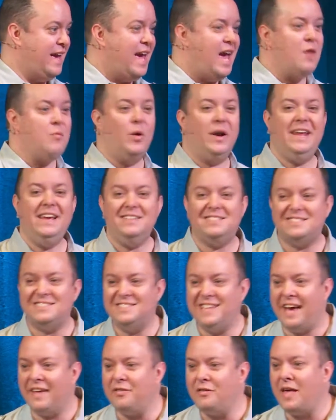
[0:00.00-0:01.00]
And when he
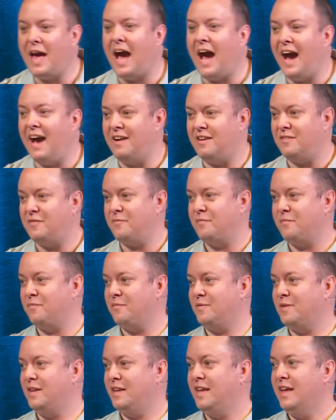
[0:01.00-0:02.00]
said that,
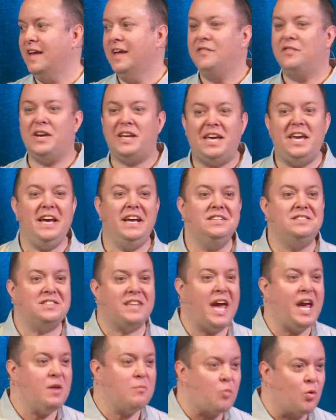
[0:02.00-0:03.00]
the kids
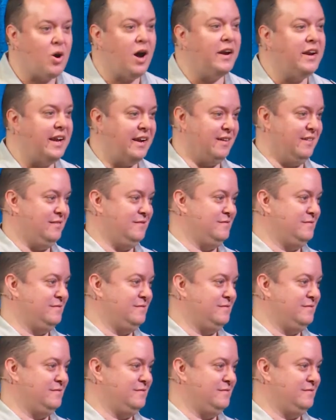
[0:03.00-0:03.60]
came running.